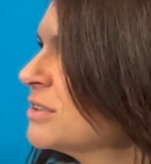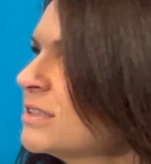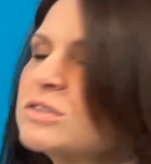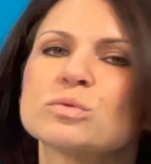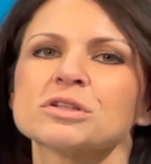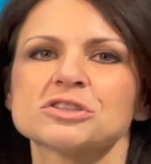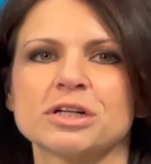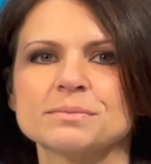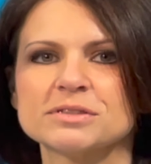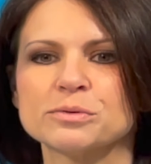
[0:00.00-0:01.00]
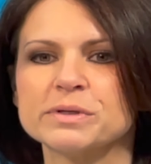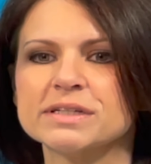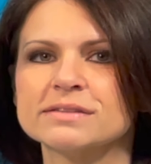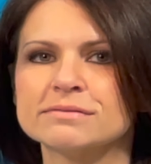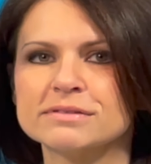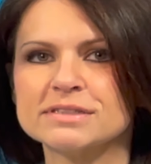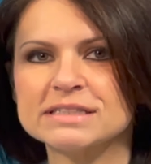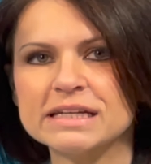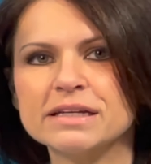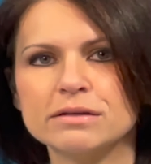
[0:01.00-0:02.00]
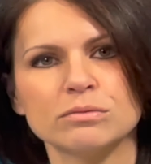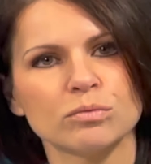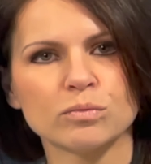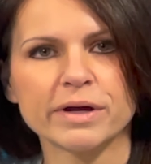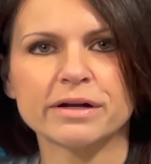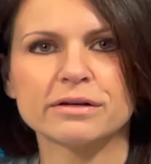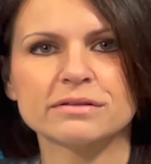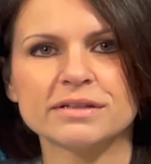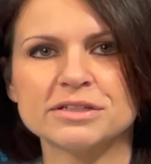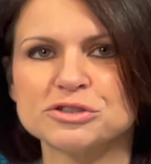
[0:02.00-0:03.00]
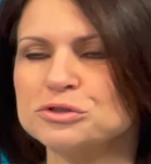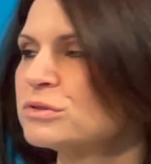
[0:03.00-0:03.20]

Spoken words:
to these workshops so we can see where the issues